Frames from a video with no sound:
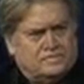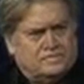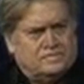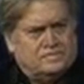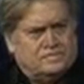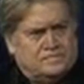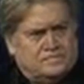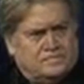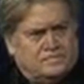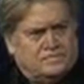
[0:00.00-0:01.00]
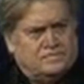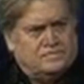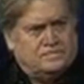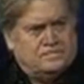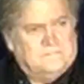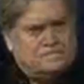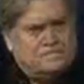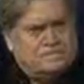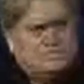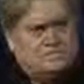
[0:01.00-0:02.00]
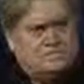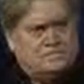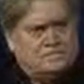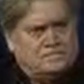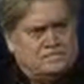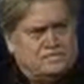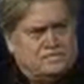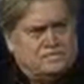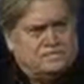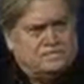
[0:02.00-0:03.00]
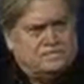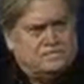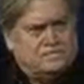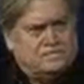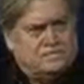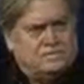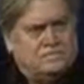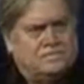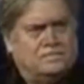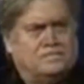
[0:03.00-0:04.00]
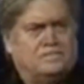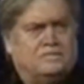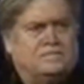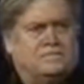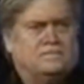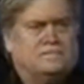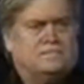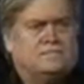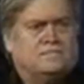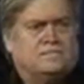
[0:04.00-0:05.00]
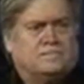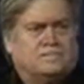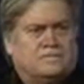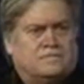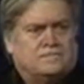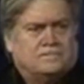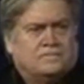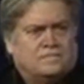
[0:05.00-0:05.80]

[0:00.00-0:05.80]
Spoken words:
No words are spoken by the person on screen.